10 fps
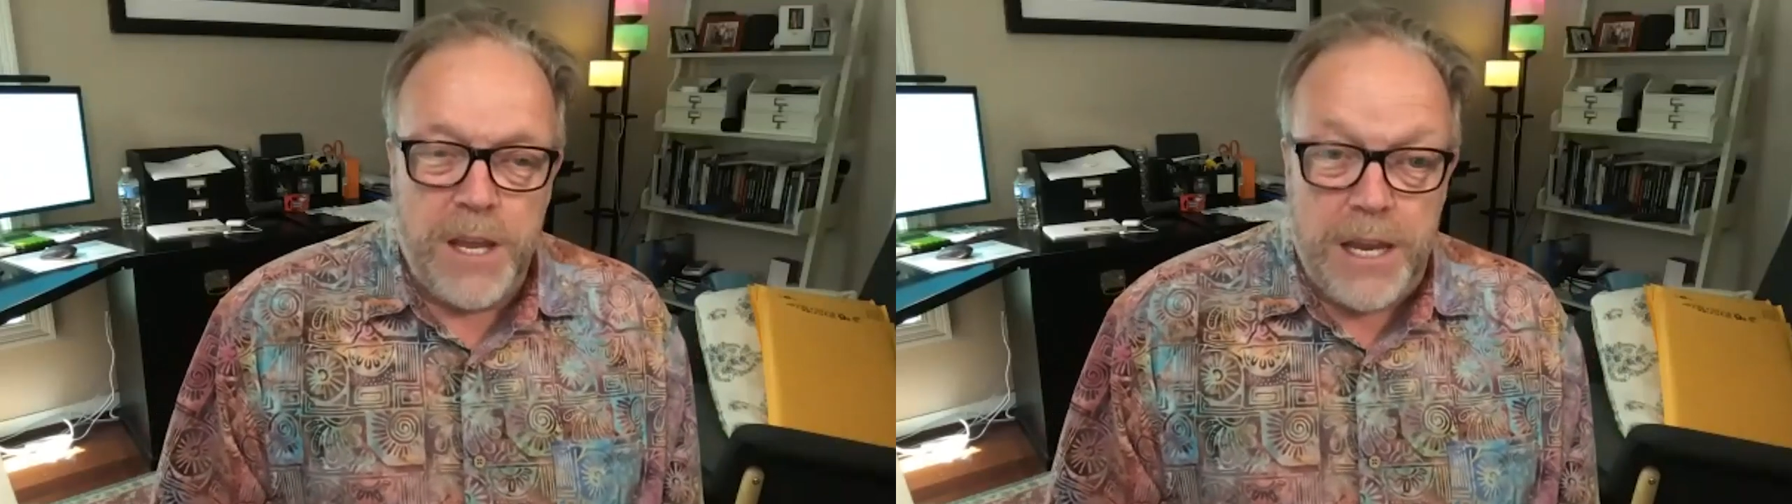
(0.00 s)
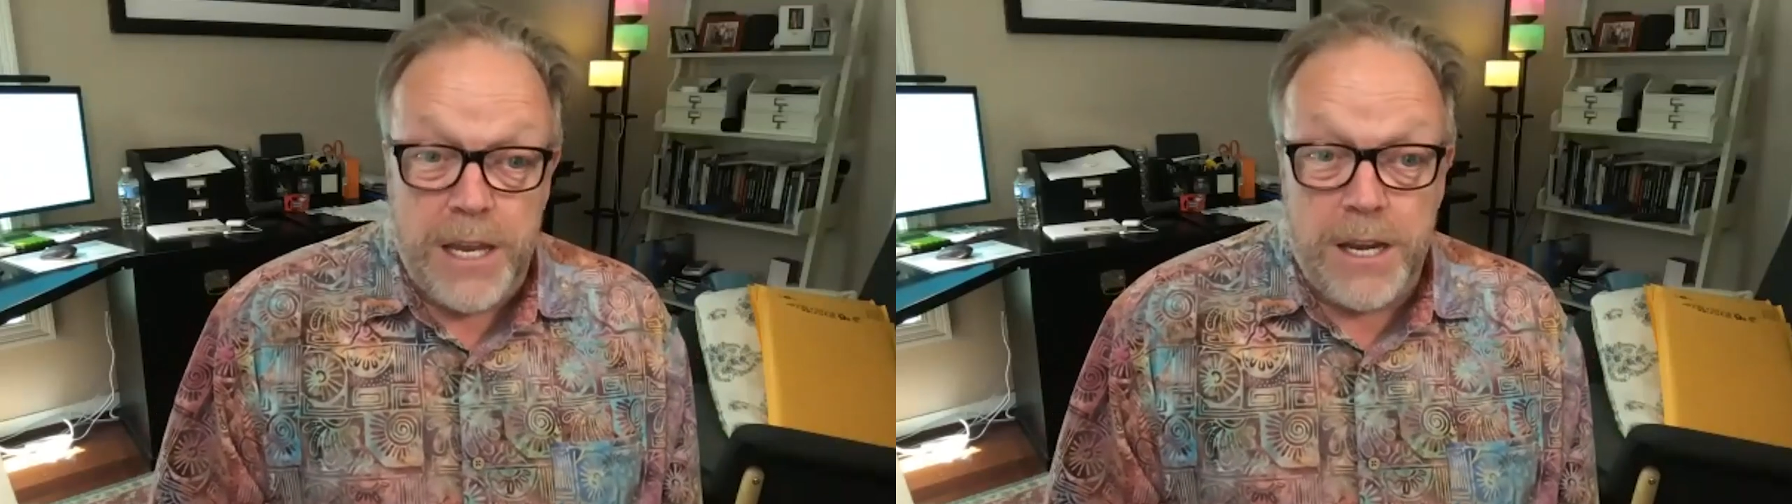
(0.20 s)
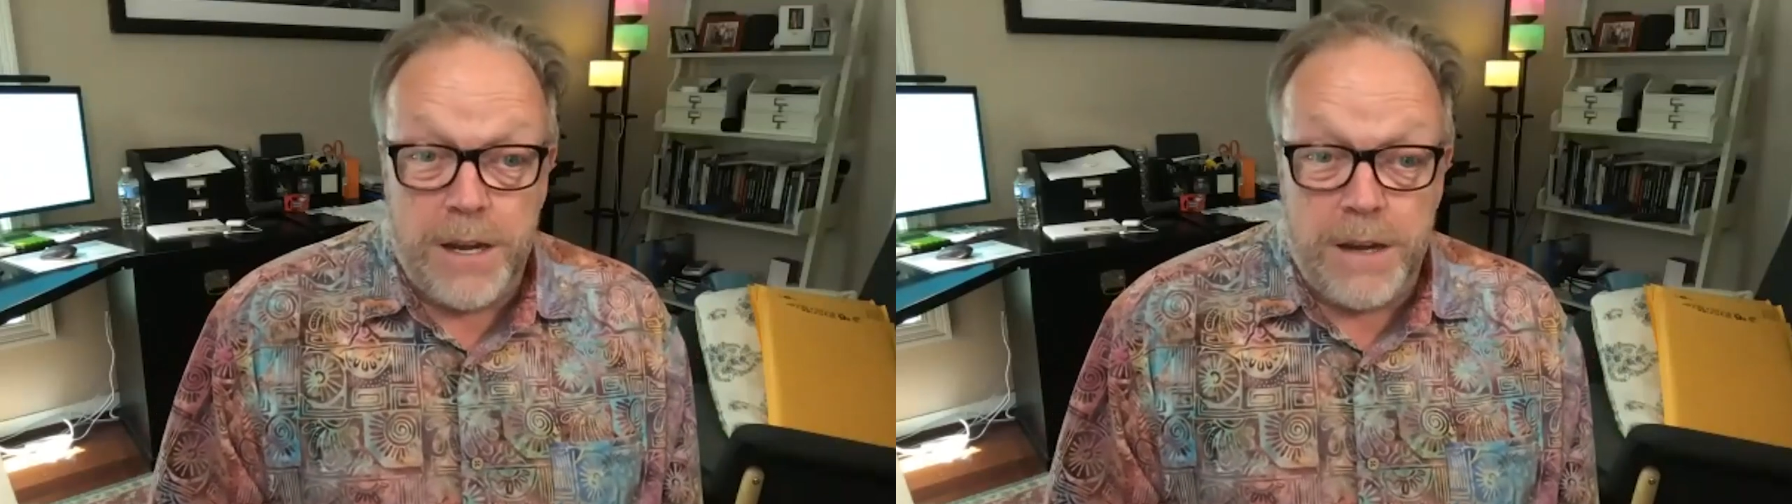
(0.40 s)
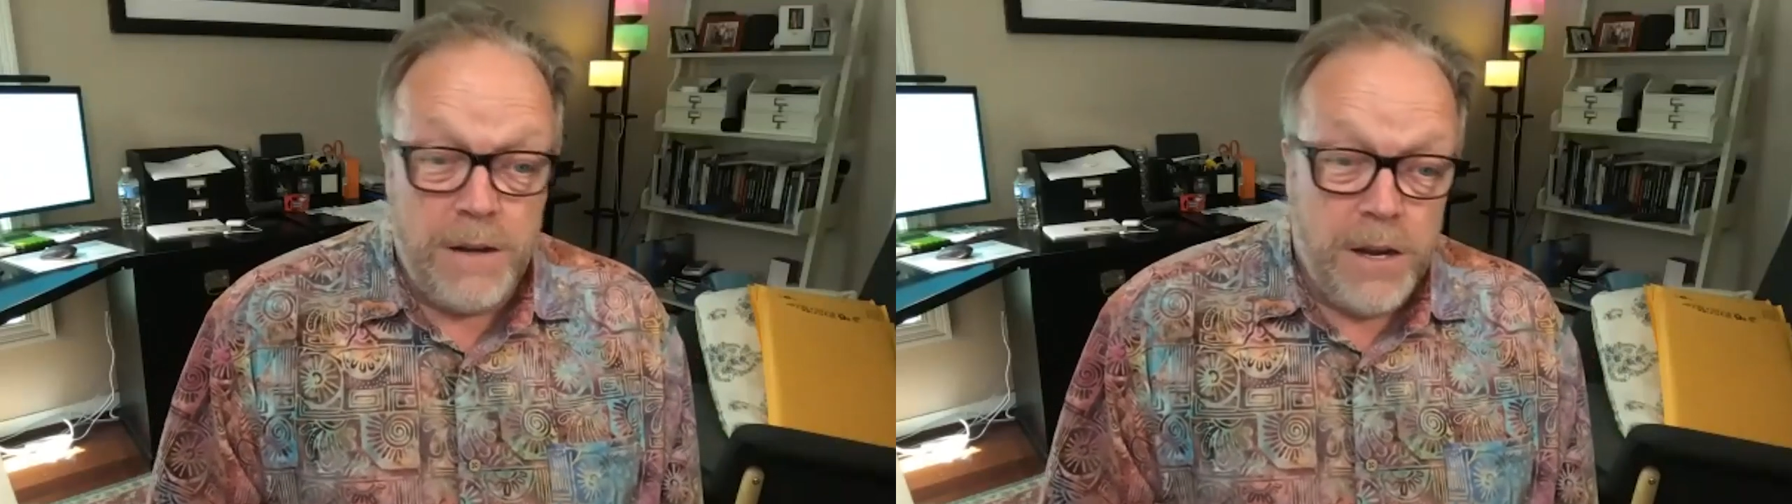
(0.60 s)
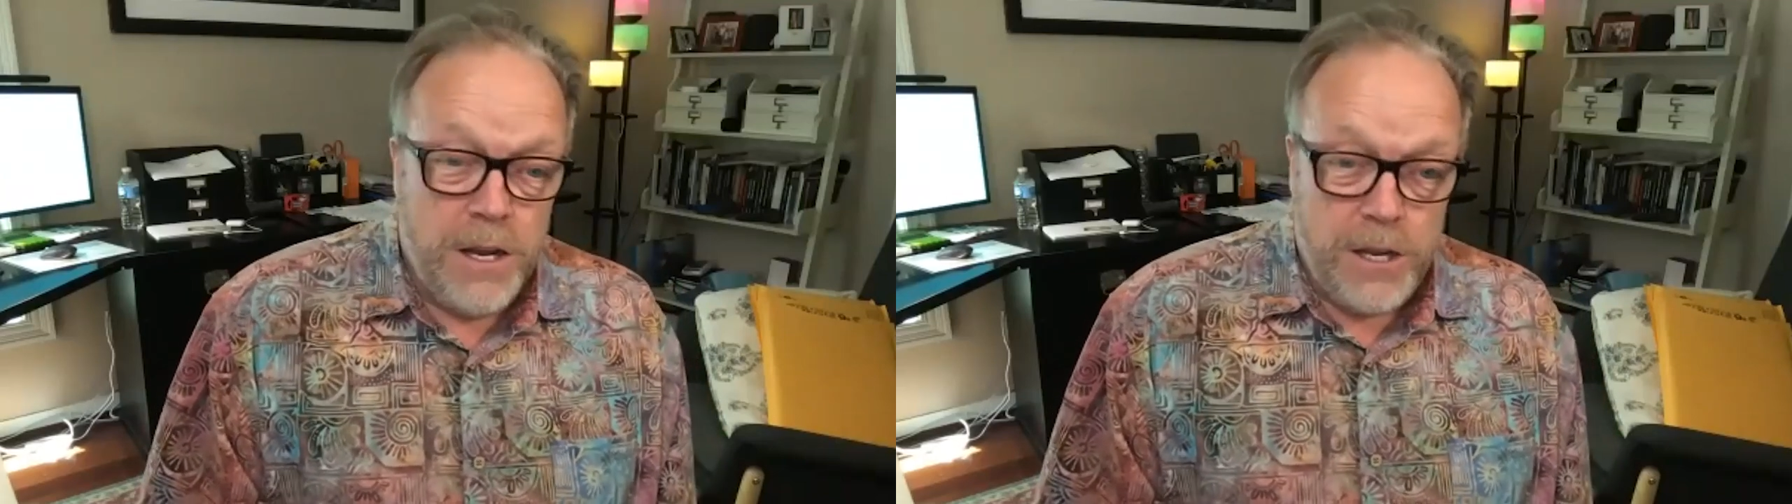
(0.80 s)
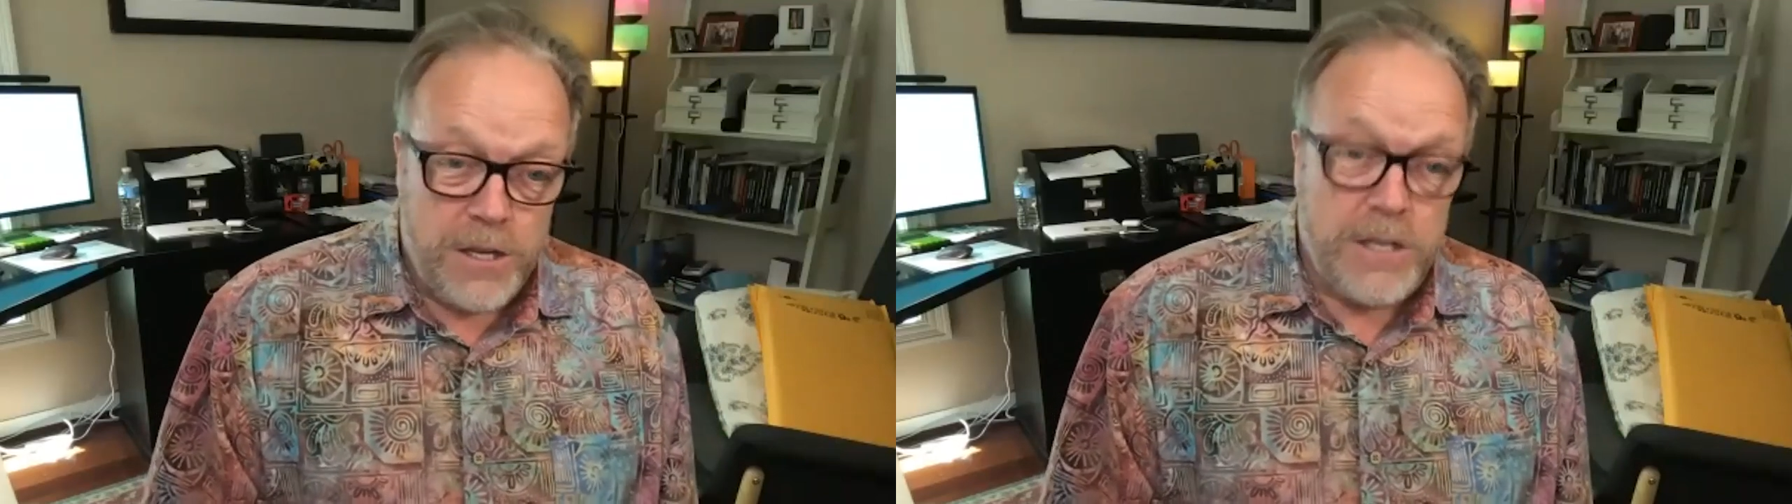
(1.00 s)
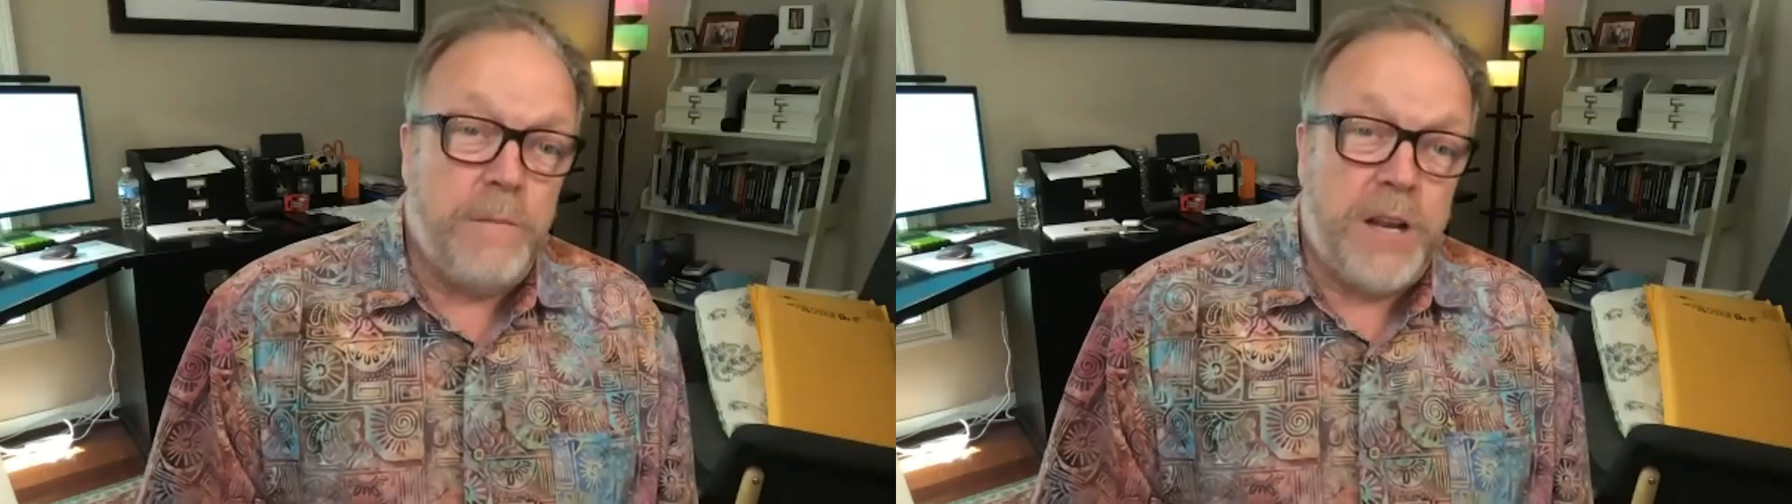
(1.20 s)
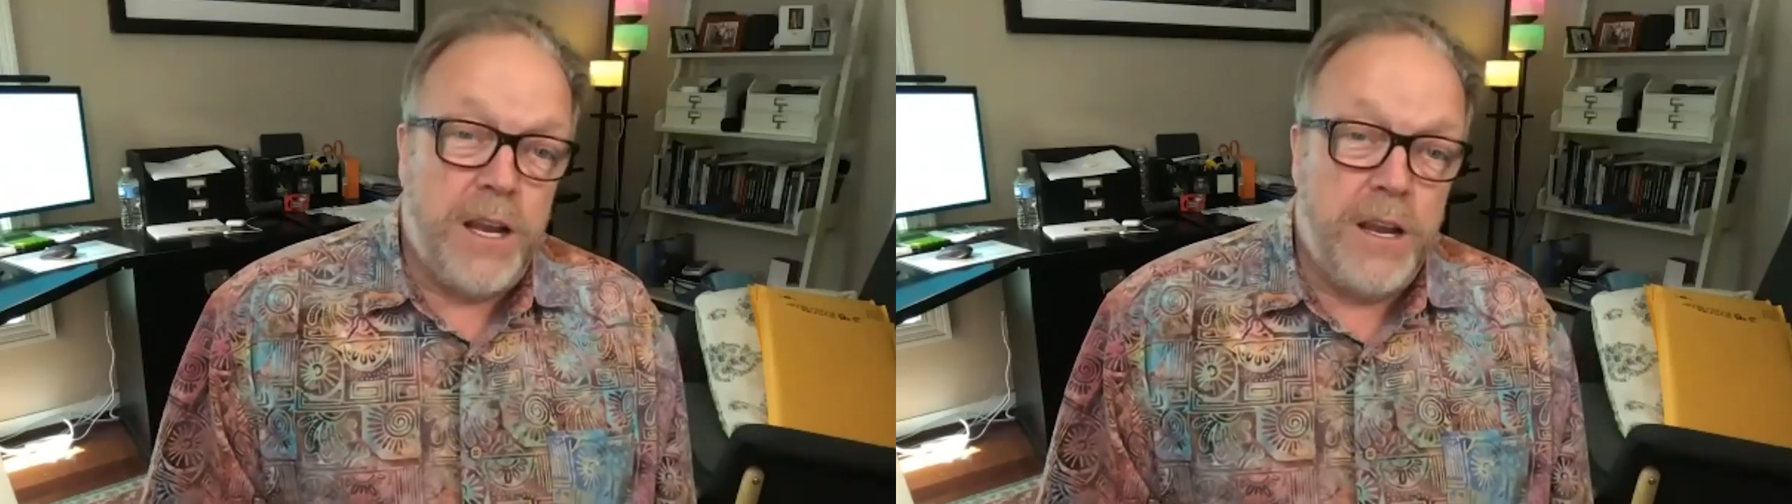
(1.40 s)
in
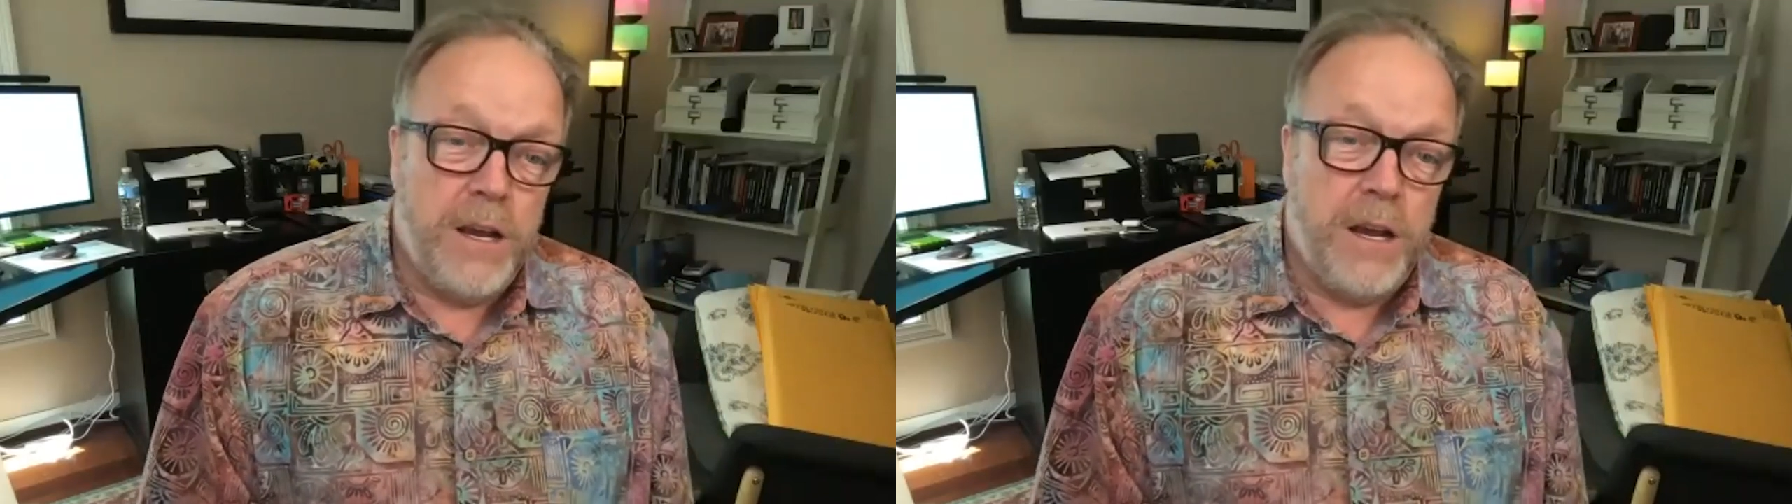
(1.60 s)
Yosemite.